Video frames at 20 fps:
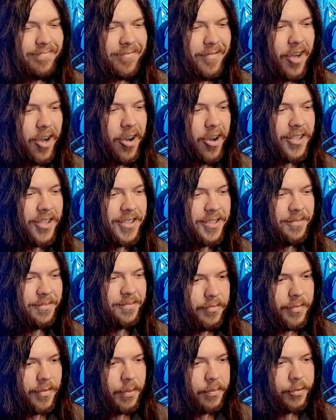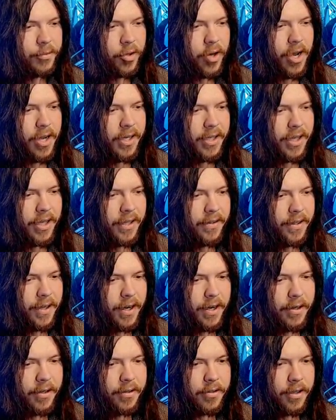Awesome. I'm trying to get
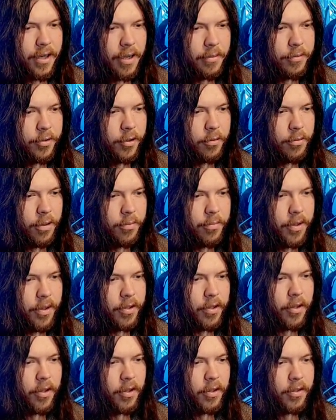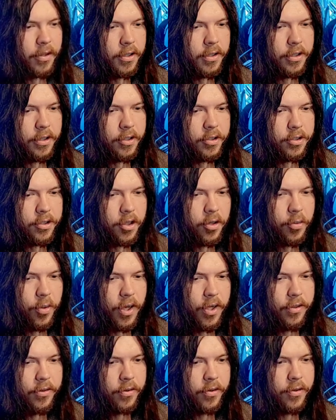there. I'm doing my... Look, there's no
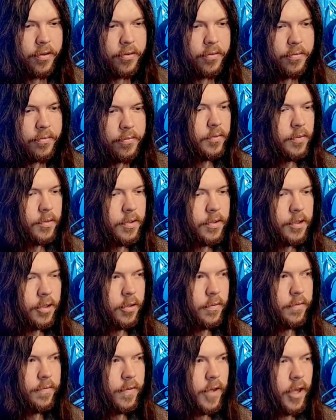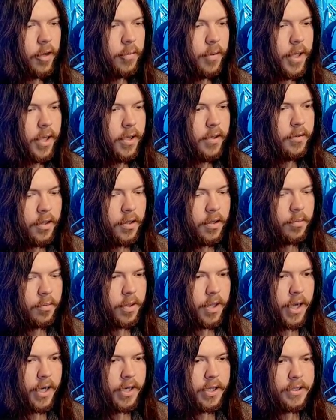way through. It's going to fail me.
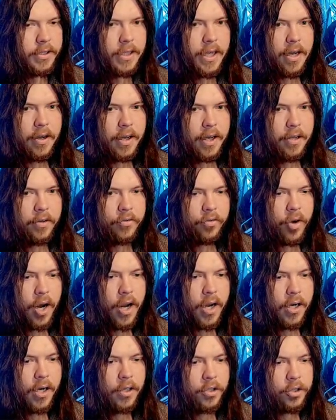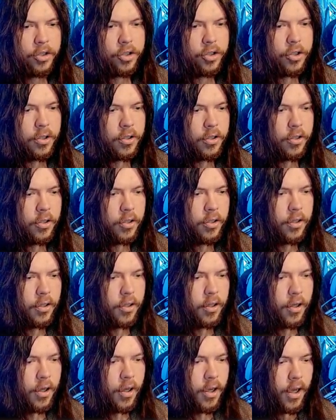Plane is now in range.
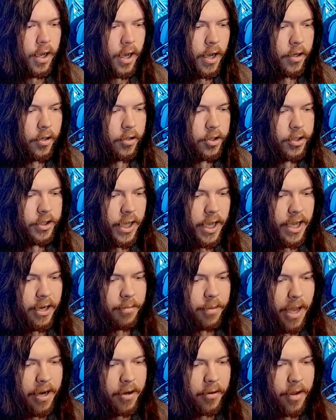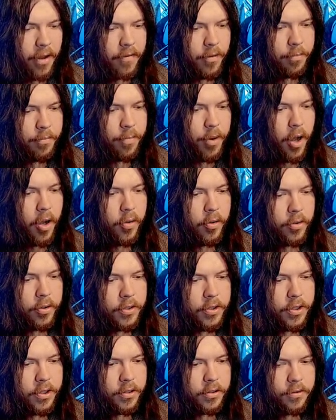I understand, but I don't have a boat.